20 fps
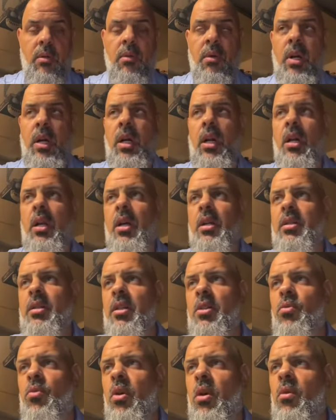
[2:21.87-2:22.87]
Right? Allah
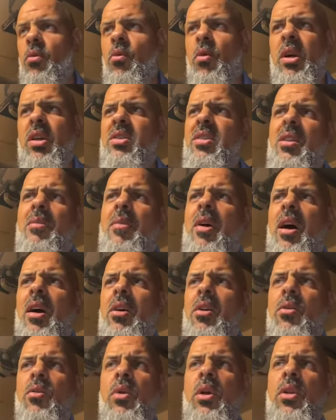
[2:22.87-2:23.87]
says, what? And what is the
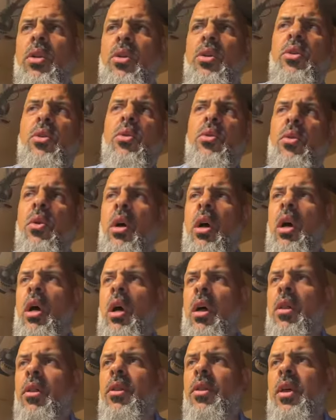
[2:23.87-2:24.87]
matter with you
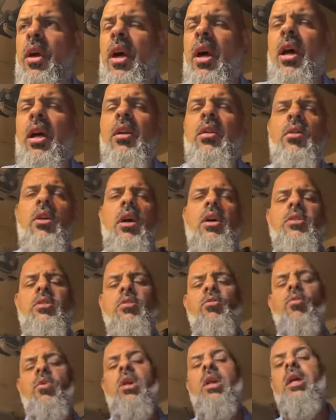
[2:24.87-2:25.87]
that,
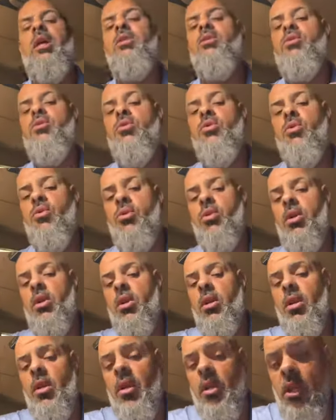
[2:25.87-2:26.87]
as it relates to
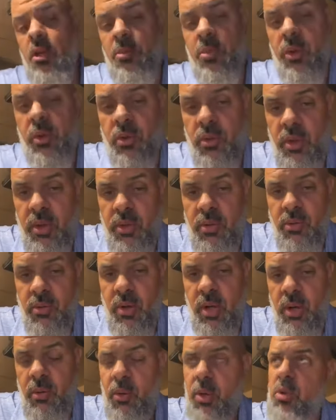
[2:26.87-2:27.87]
the hypocrites,
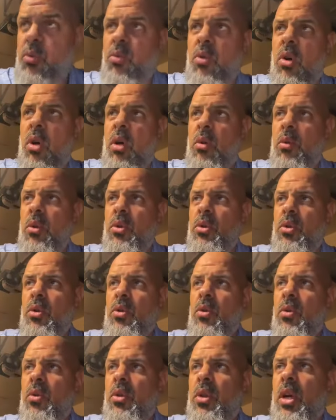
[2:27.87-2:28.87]
right? What's wrong with
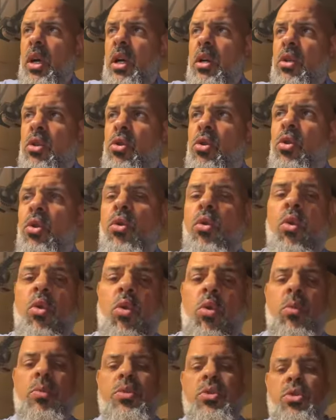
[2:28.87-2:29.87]
you that two
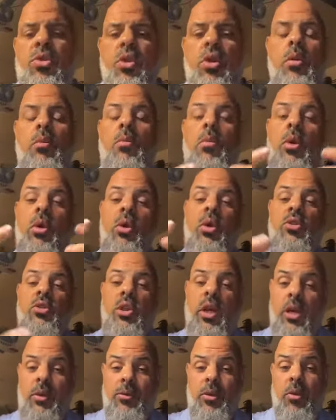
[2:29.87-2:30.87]
groups should
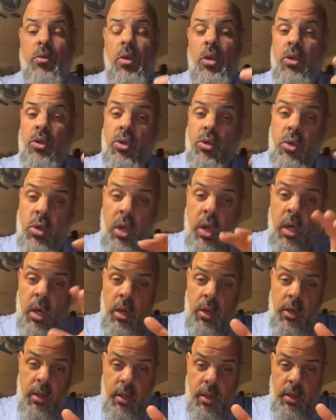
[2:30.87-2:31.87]
emerge out of you? What?
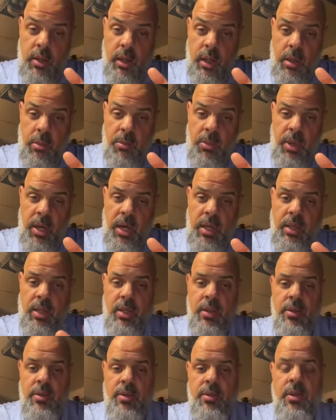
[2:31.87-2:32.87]
That the
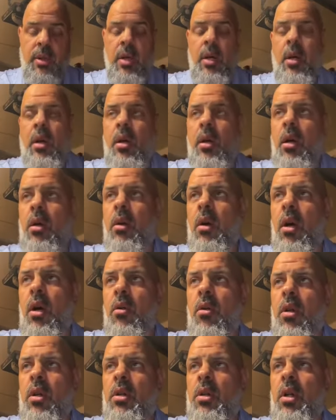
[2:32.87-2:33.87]
companions,
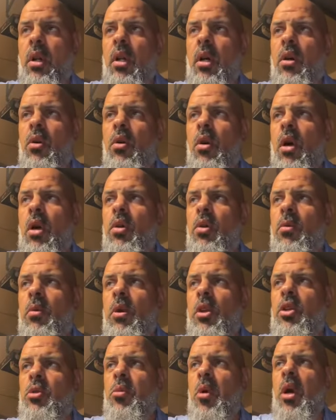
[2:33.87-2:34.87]
radiallahu
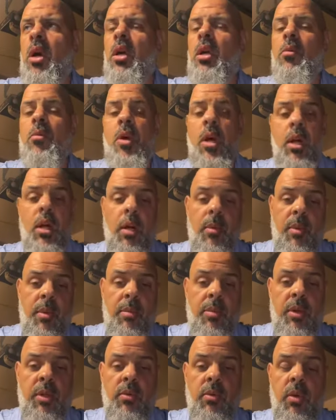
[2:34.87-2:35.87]
anhum ajma'in, may Allah
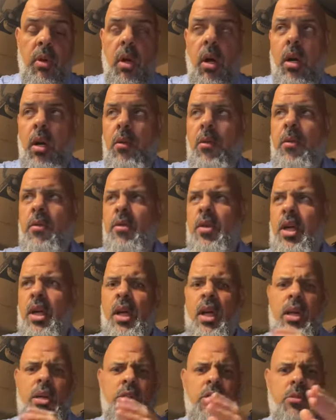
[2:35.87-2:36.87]
be pleased with all of them, they
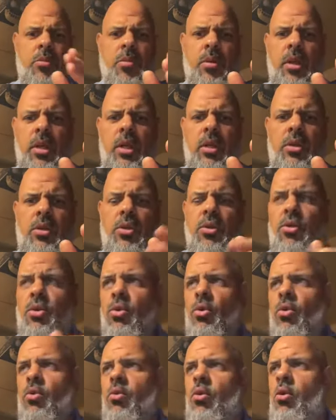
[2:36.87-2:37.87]
kind of split into
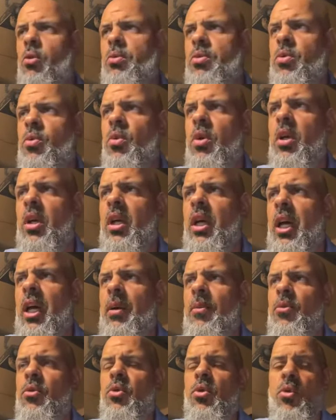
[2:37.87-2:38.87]
two groups when it
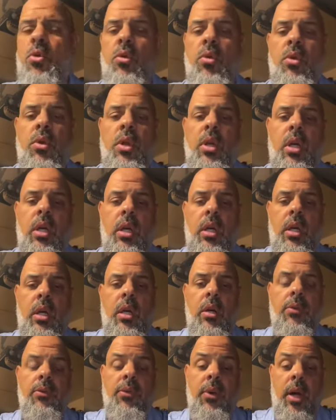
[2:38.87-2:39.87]
came to
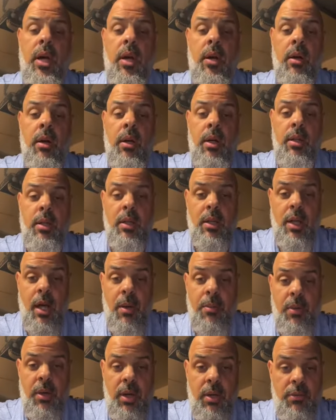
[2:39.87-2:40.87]
the affair and the
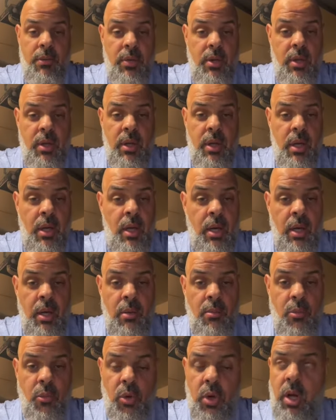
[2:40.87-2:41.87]
topic of the
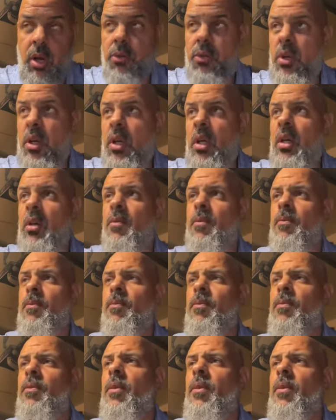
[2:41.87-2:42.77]
munafiqeen.